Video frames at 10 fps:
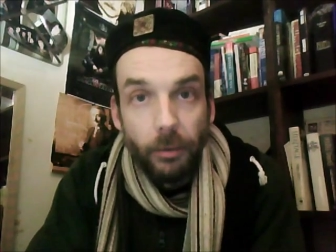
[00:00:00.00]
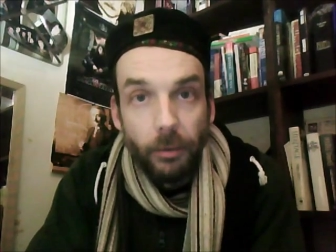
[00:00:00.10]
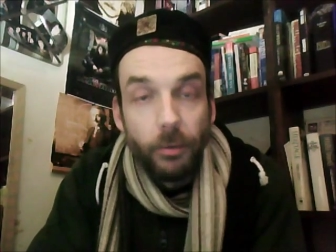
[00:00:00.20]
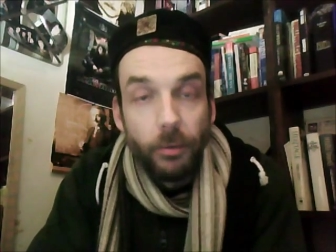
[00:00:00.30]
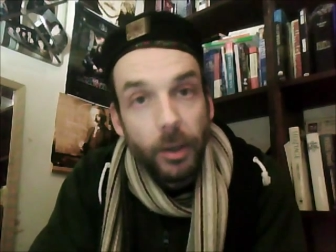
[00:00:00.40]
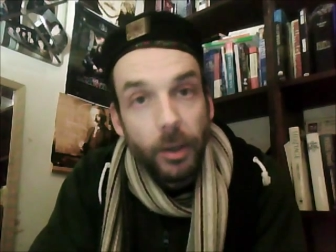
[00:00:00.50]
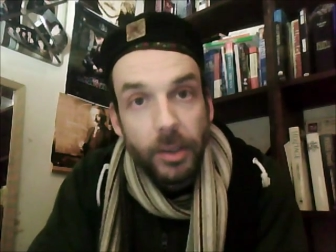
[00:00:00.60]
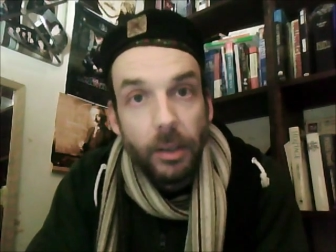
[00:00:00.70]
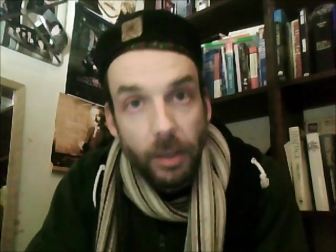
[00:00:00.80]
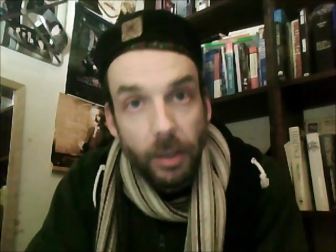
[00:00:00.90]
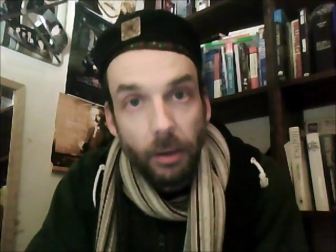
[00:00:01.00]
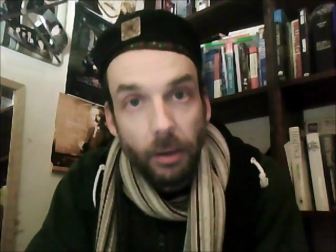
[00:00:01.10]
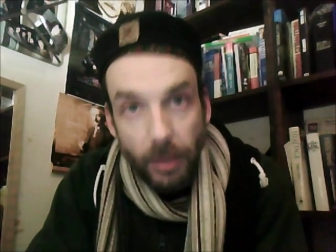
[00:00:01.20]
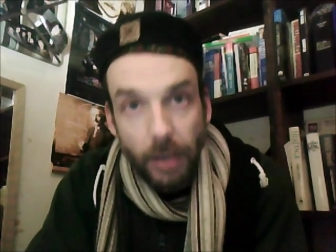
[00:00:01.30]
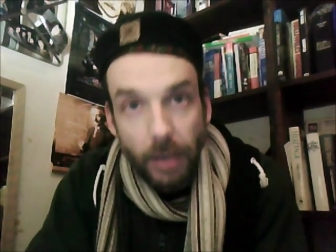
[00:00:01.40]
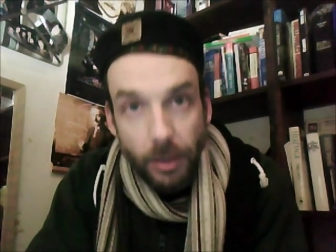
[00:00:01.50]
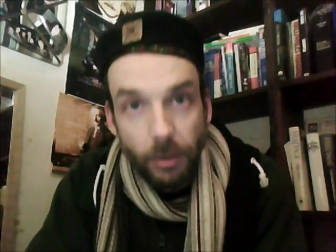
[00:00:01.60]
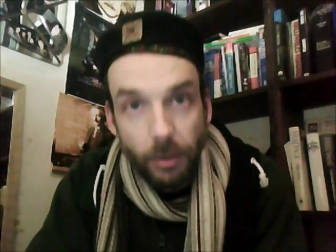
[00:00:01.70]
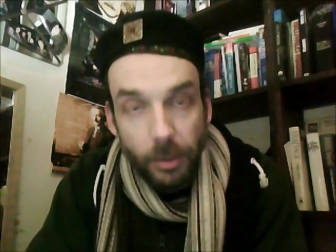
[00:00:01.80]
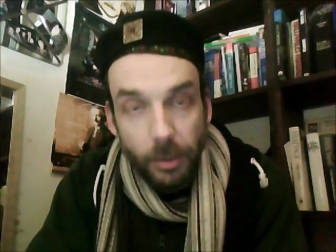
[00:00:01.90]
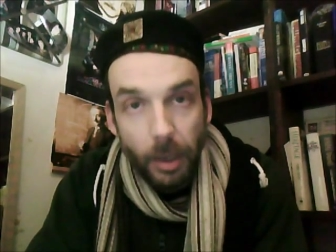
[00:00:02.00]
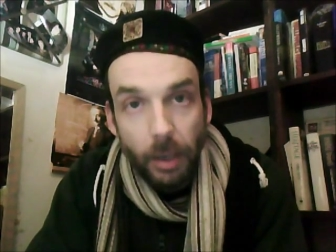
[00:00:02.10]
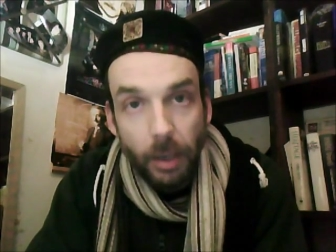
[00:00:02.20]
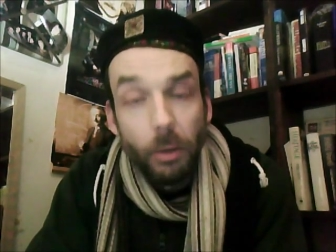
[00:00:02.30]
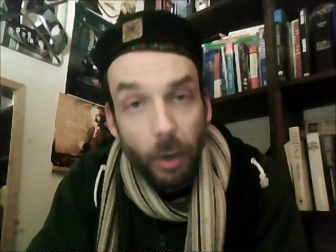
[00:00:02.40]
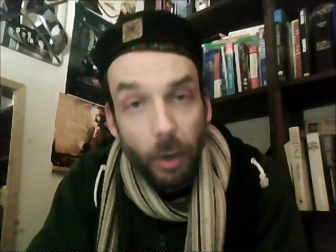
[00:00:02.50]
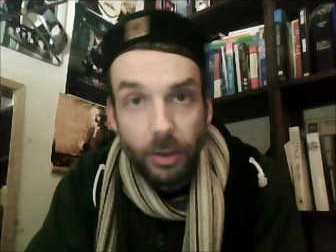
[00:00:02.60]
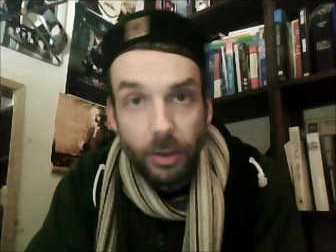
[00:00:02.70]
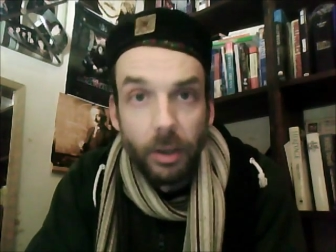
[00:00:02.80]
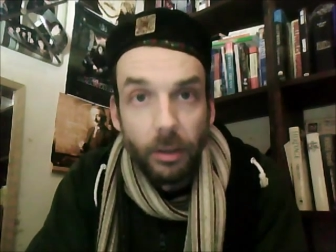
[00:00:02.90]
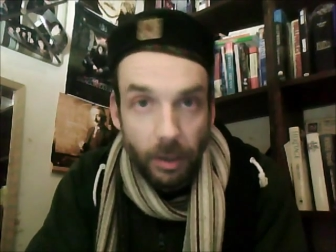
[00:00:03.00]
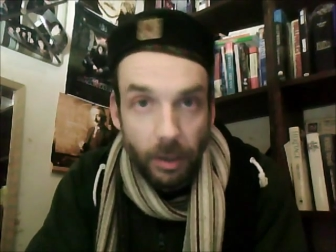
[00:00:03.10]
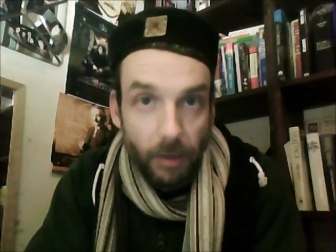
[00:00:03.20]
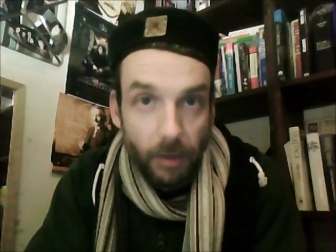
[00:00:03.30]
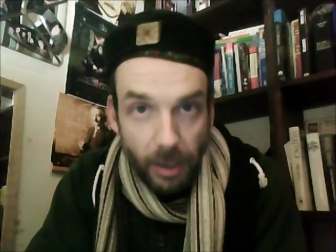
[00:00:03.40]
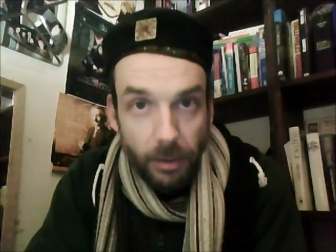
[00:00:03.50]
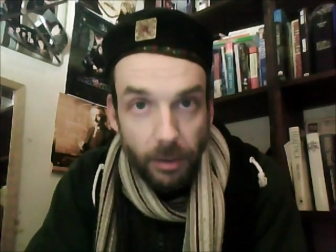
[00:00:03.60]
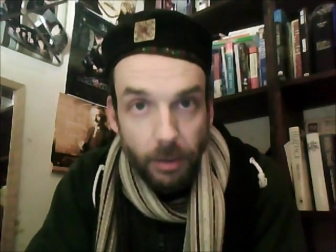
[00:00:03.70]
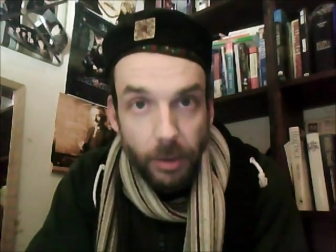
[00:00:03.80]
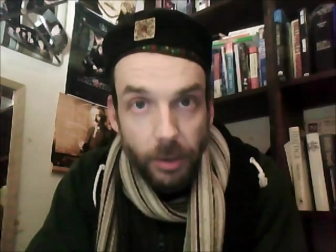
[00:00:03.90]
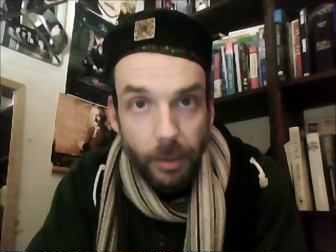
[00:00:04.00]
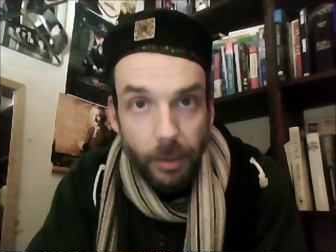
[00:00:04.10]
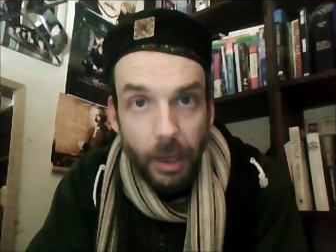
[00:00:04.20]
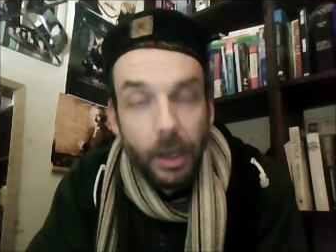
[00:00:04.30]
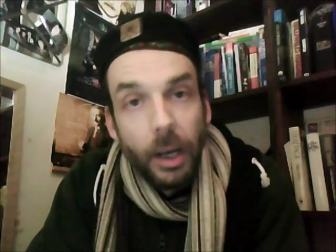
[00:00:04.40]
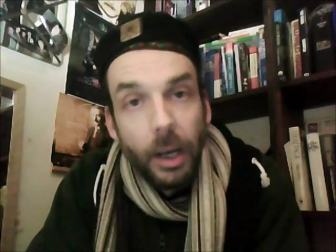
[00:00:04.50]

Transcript: If you've not seen Tinker Tailor Soldier Spy, go watch Tinker Tailor Soldier Spy.